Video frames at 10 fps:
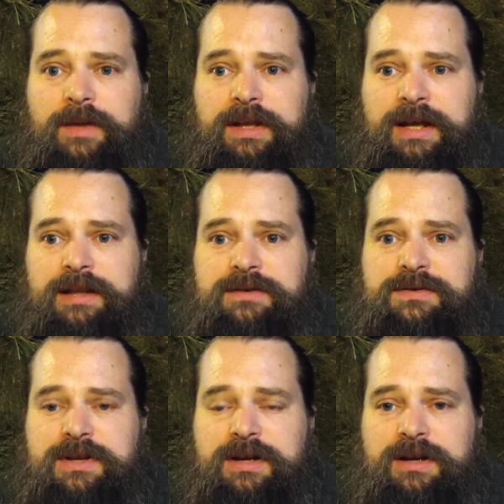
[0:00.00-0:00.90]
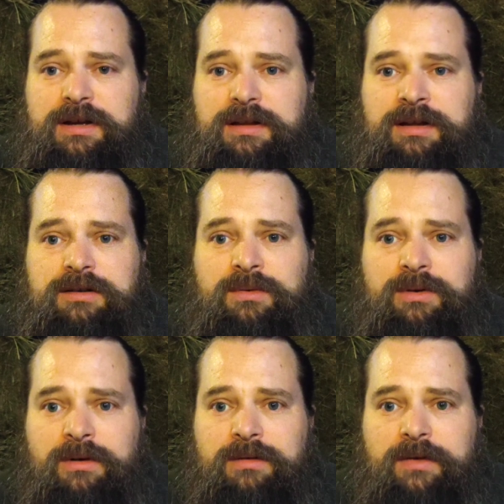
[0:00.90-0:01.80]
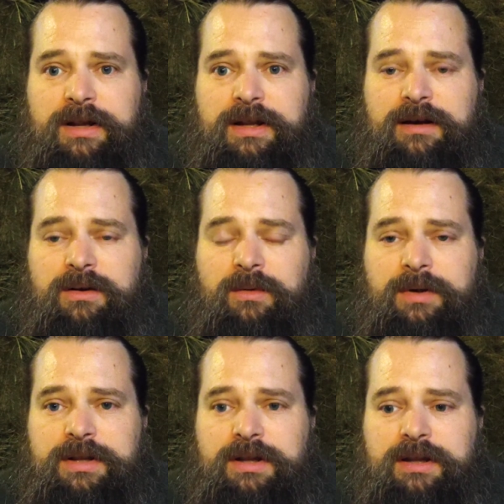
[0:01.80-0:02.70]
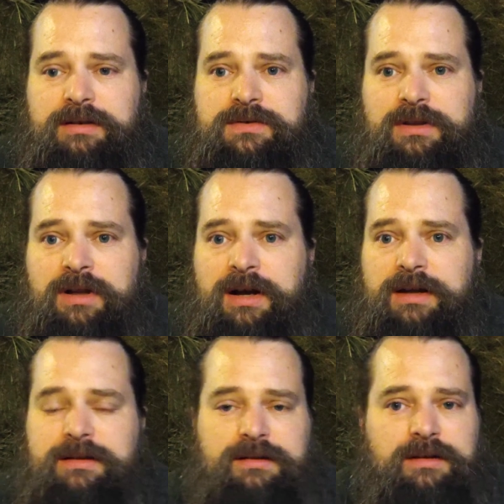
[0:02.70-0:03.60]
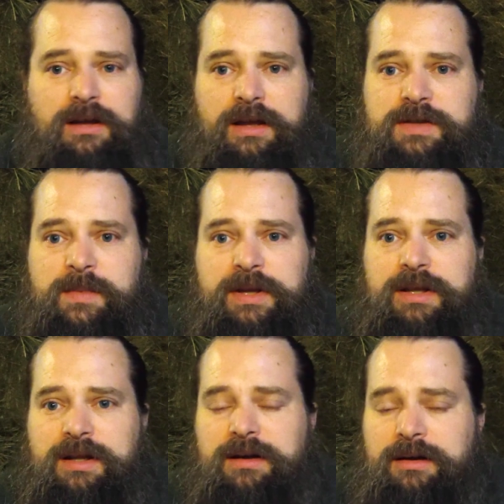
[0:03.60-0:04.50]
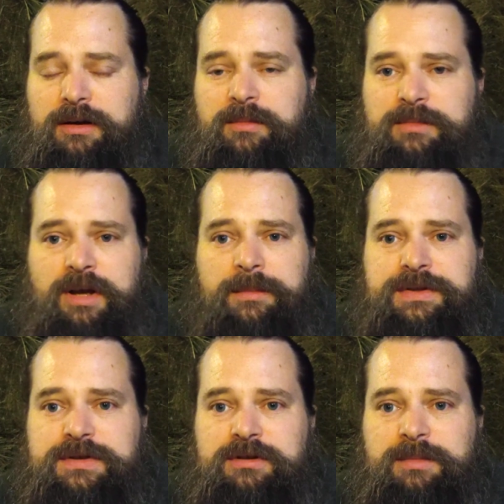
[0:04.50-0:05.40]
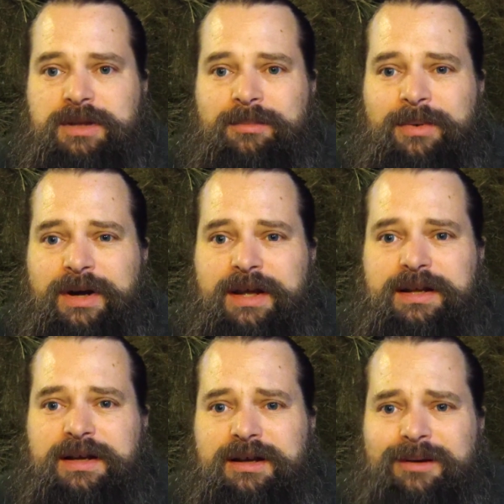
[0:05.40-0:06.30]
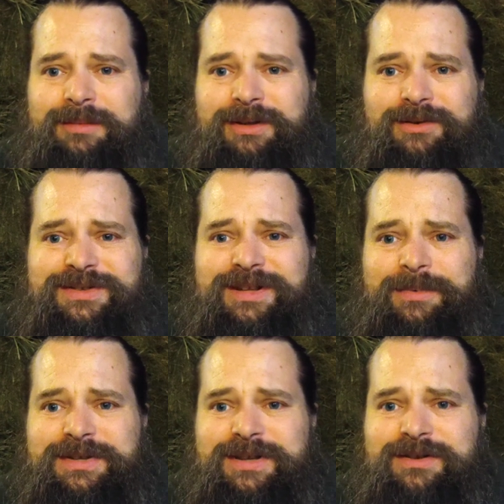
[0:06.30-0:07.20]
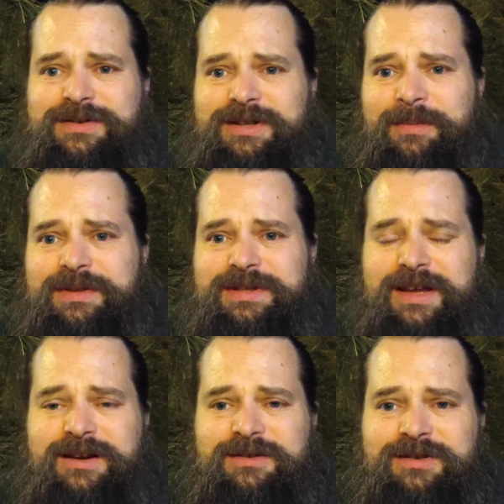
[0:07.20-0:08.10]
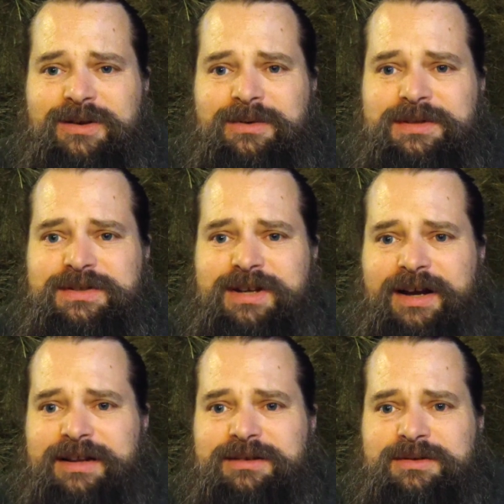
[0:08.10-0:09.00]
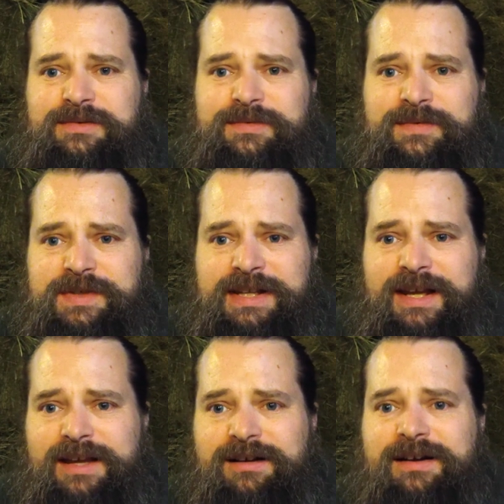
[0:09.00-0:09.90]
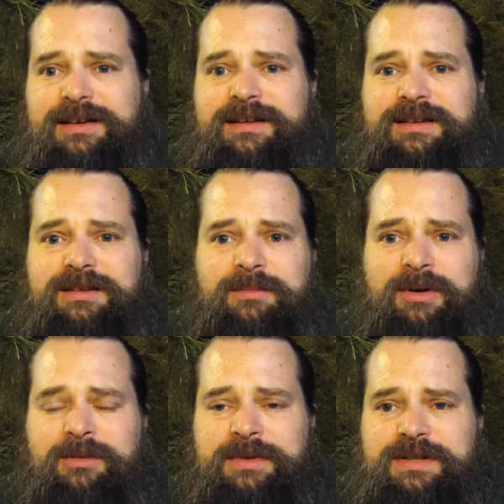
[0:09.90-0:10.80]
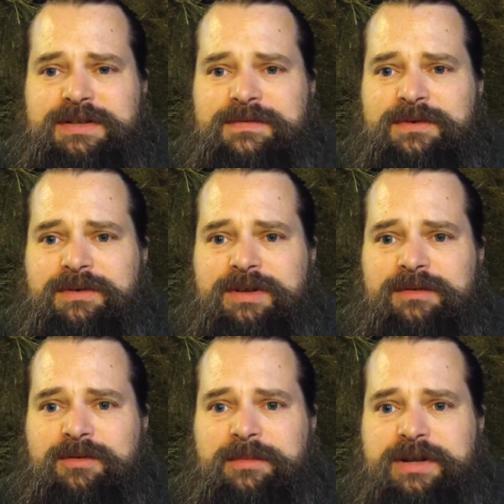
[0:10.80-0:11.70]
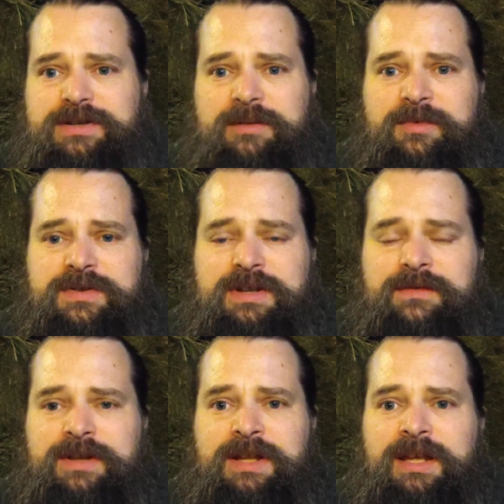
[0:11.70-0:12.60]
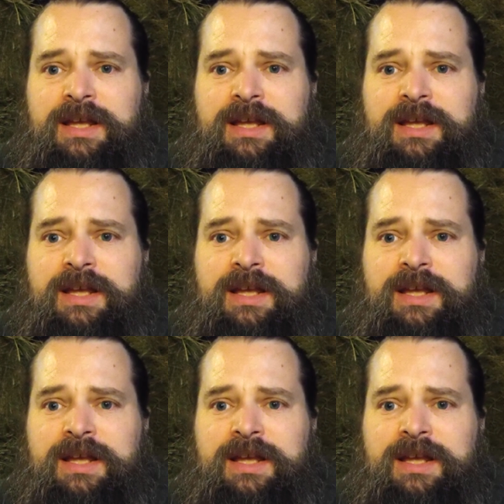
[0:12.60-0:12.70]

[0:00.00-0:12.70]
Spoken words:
yeah, there's a lot going on right now, and there's a lot has been coming to me, but little snippets here, snippets there, so it's kind of chaotic at the moment for information I'm receiving.